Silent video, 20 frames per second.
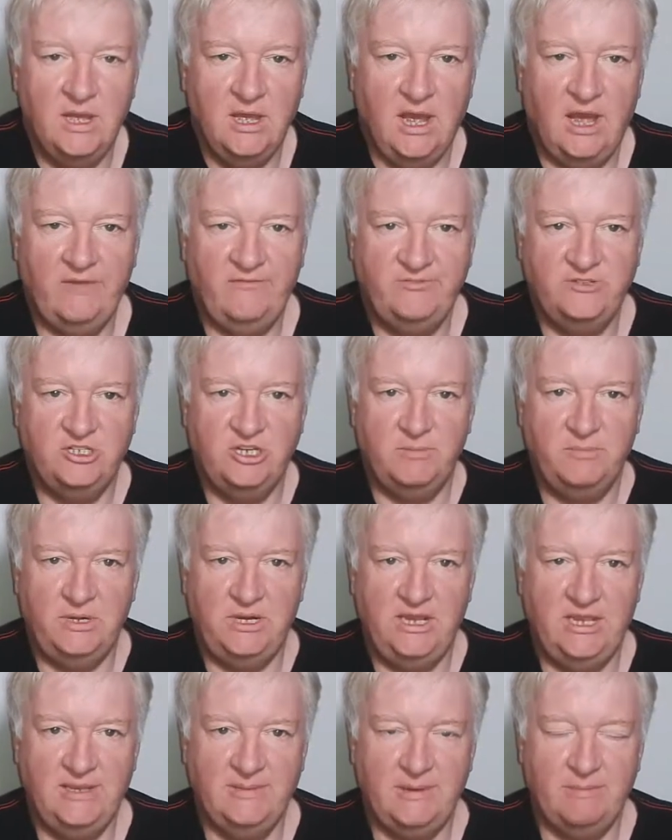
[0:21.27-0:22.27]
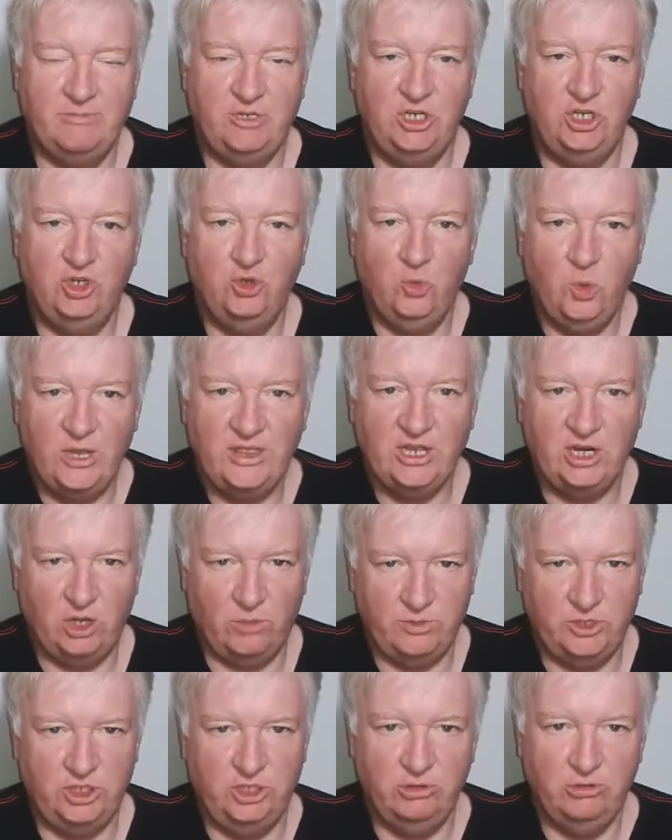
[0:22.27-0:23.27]
Have somebody come up to you with an
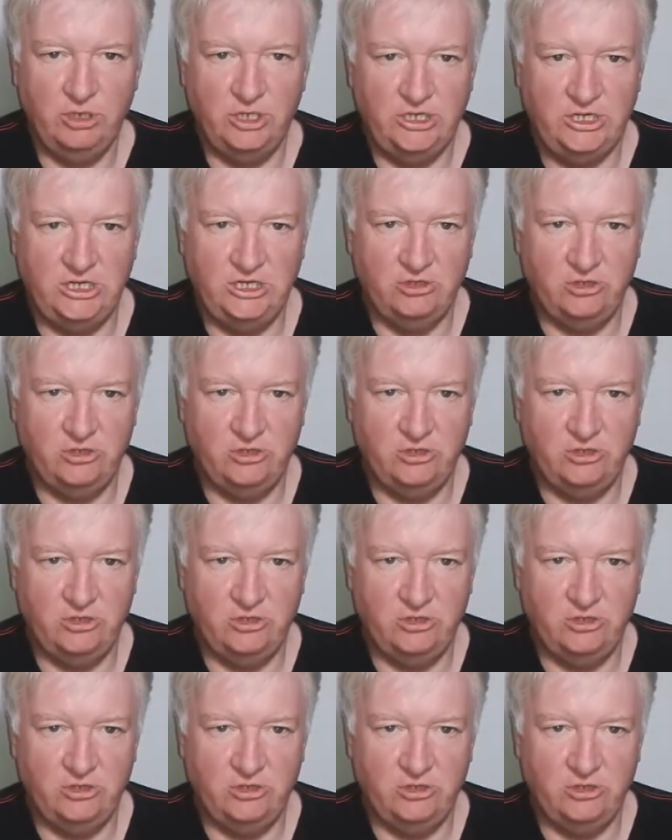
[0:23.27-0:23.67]
opportunity,